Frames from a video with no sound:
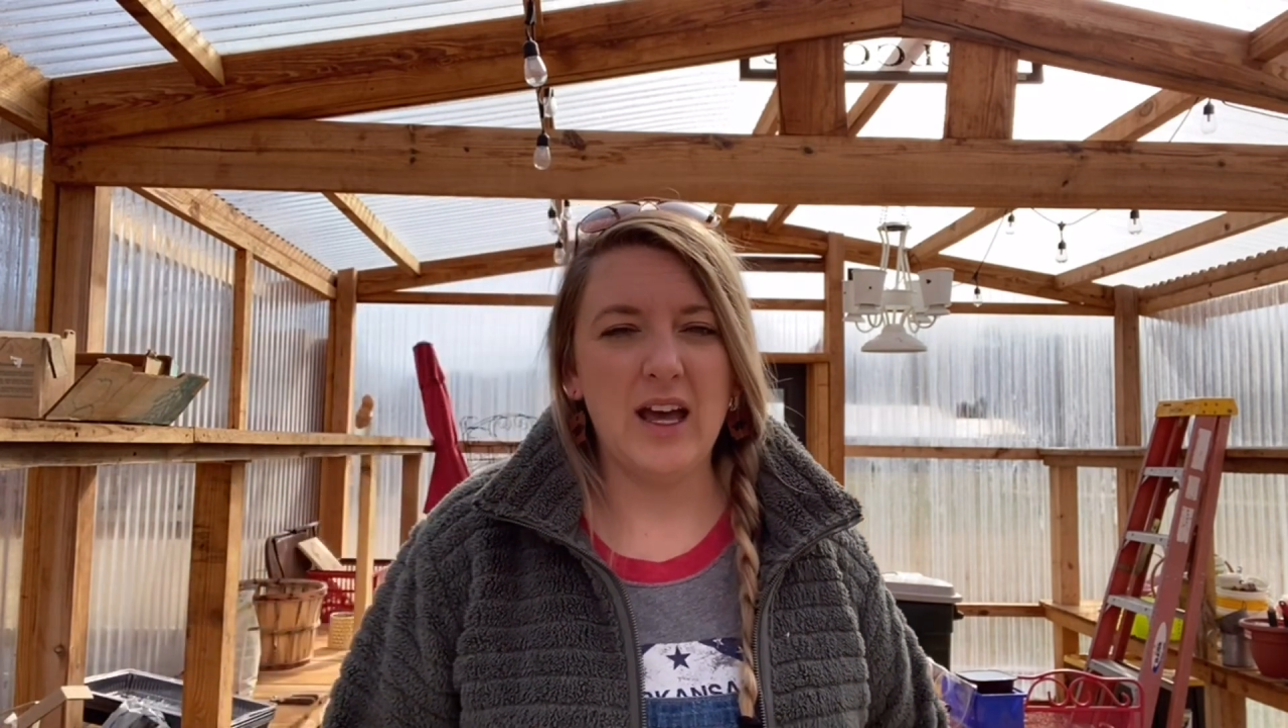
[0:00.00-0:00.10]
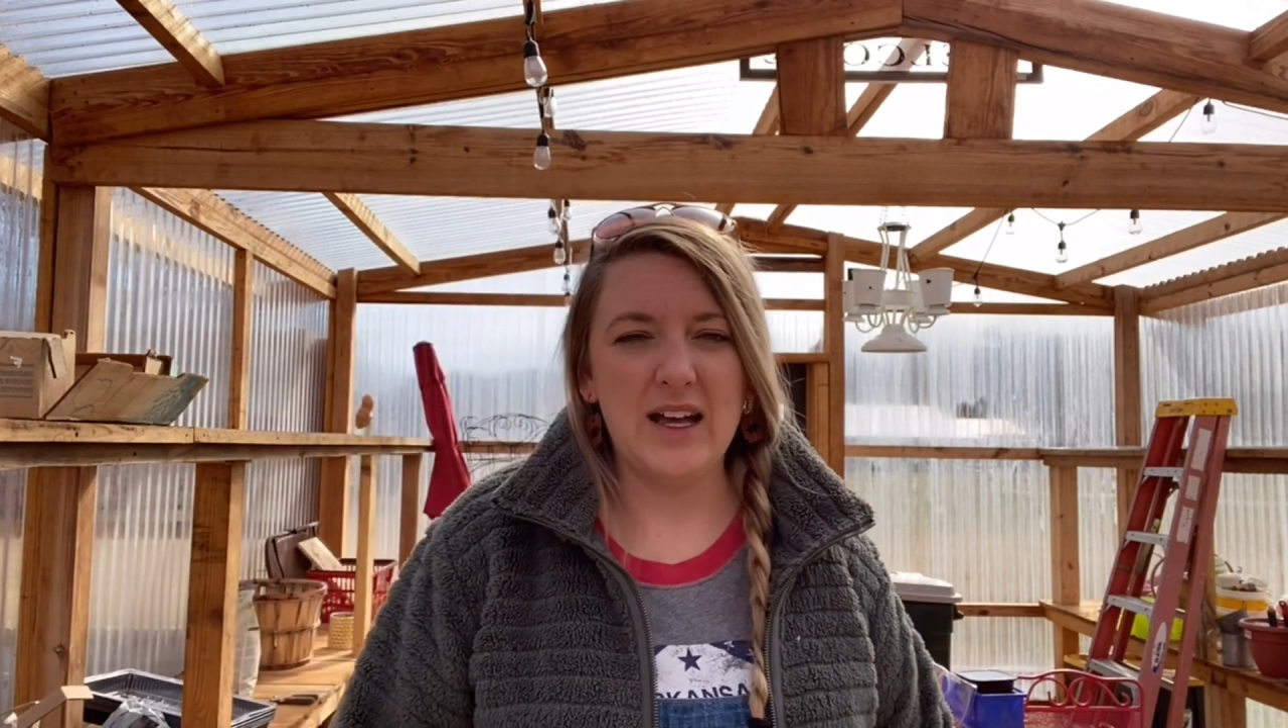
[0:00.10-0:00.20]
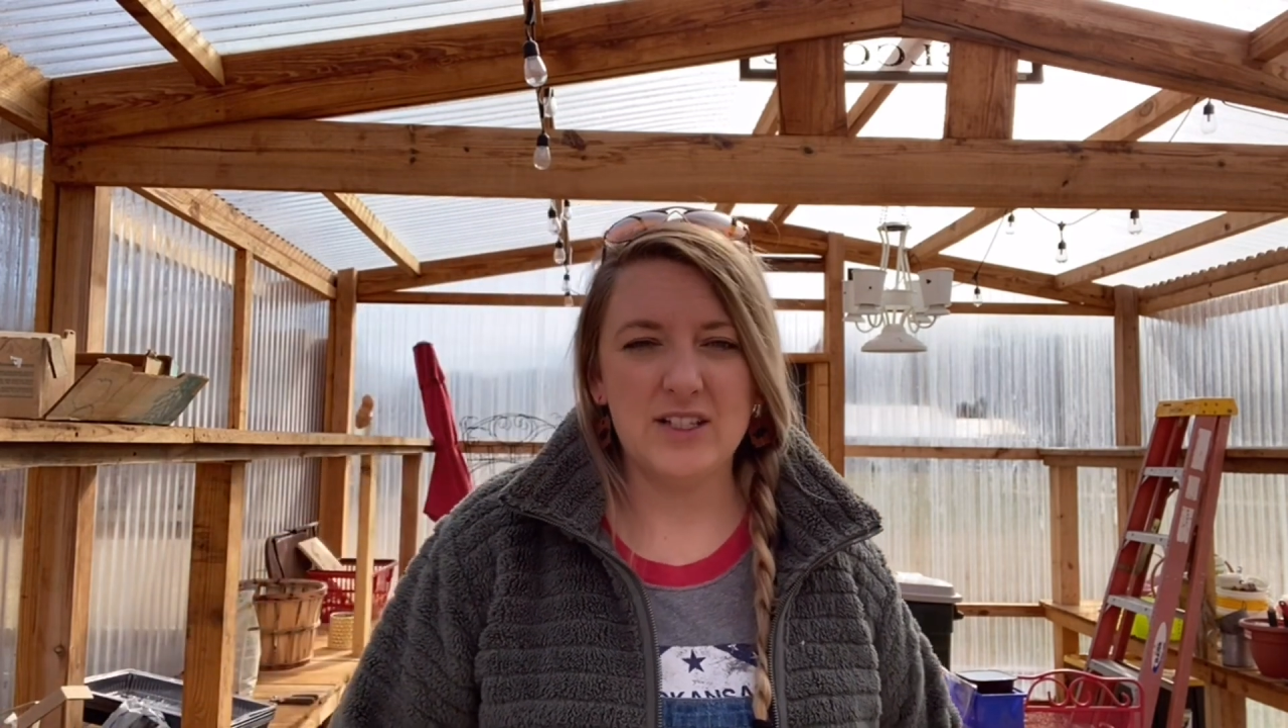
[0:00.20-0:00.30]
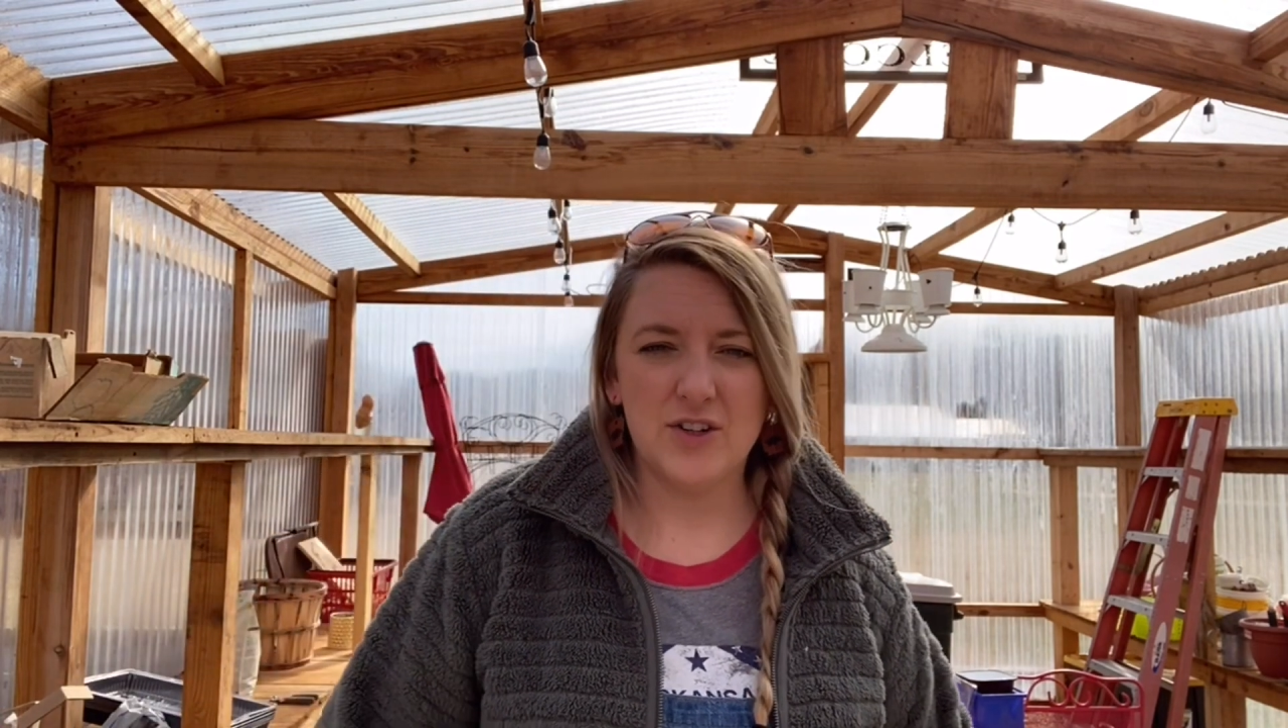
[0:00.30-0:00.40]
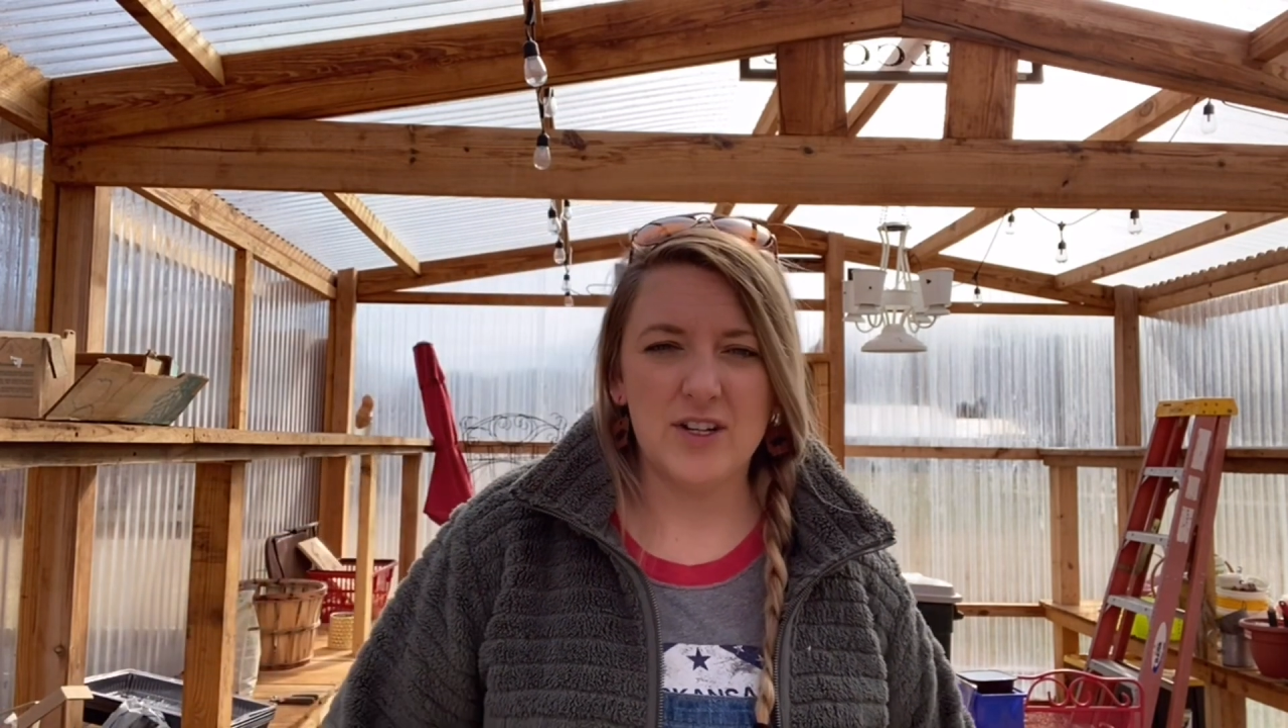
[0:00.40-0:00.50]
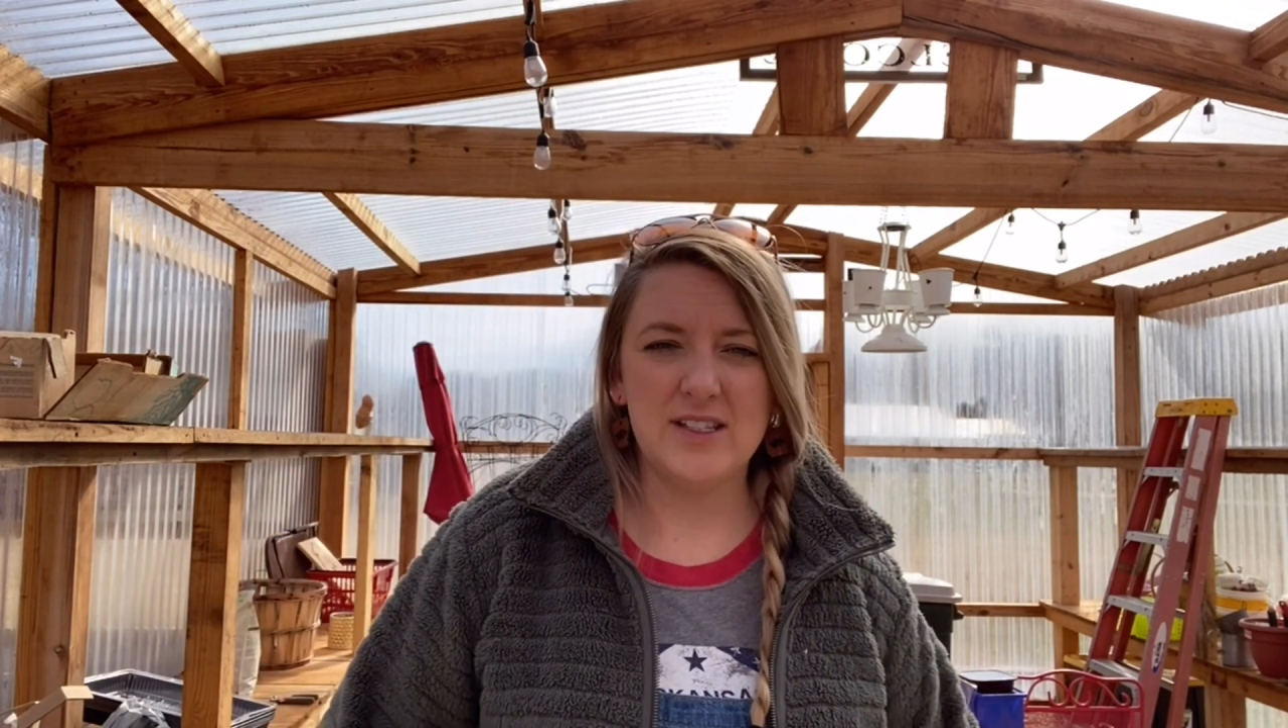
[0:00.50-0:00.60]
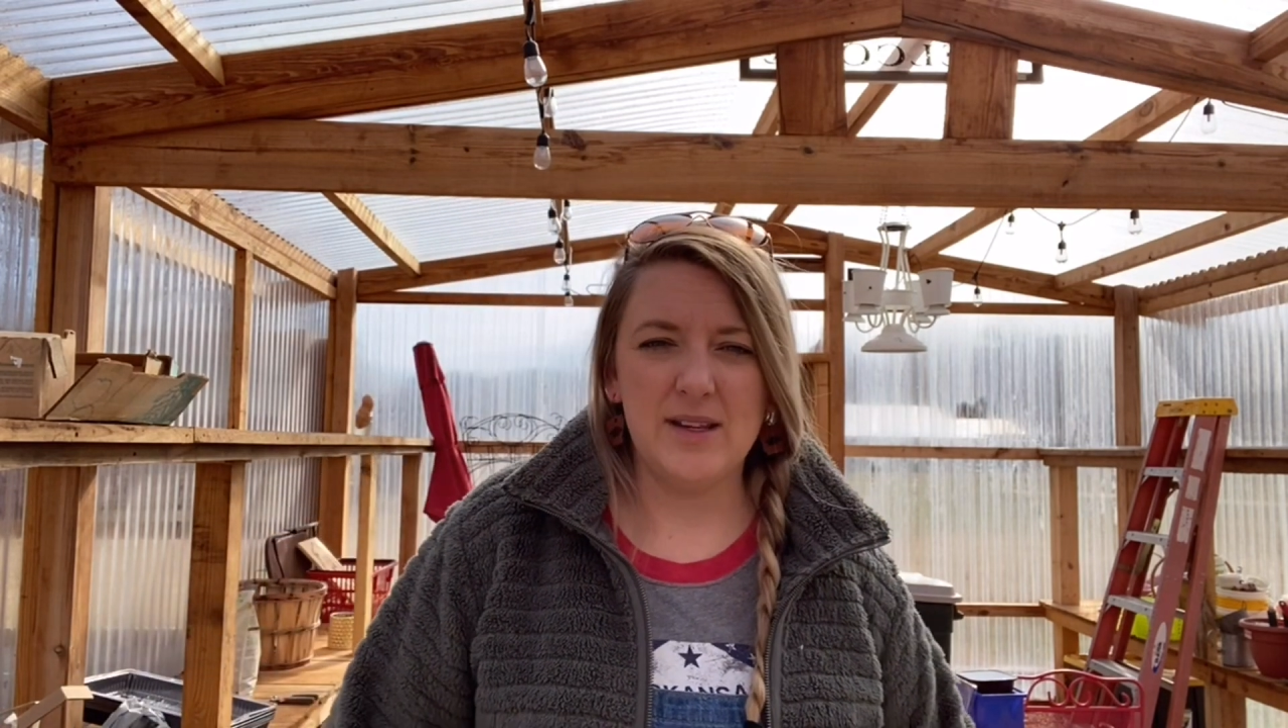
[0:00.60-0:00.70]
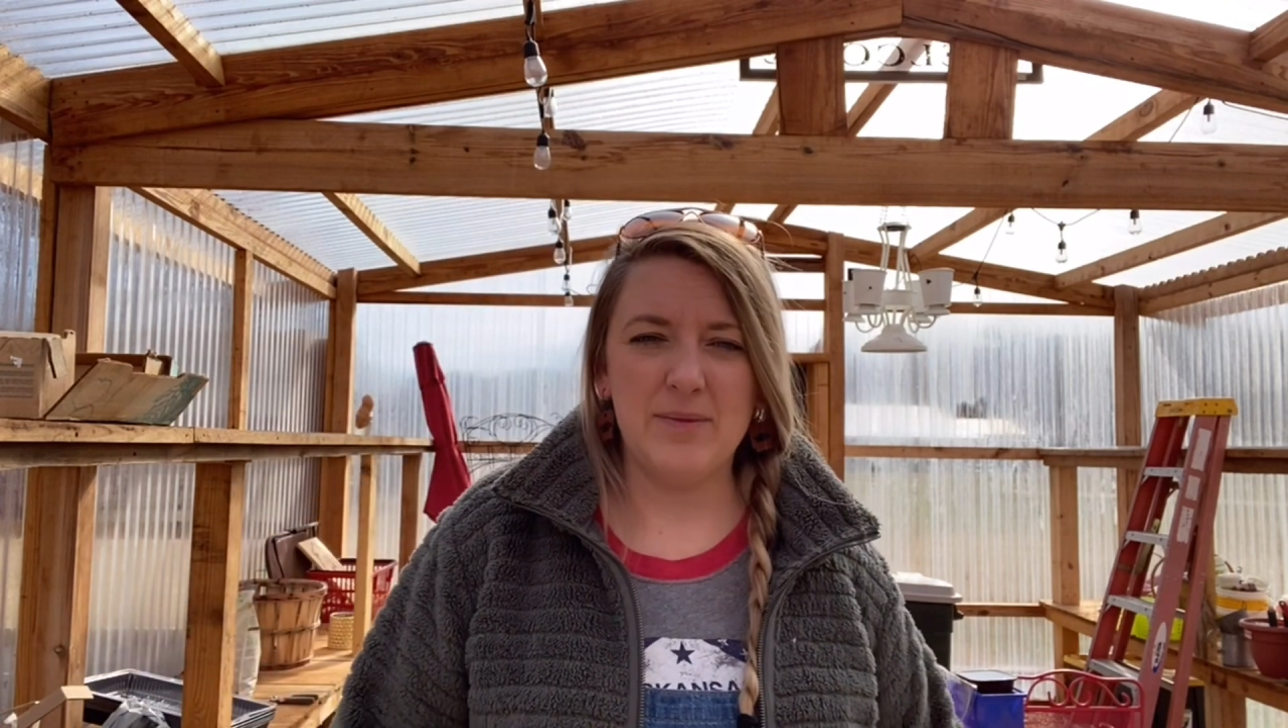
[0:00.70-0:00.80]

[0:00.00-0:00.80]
I started some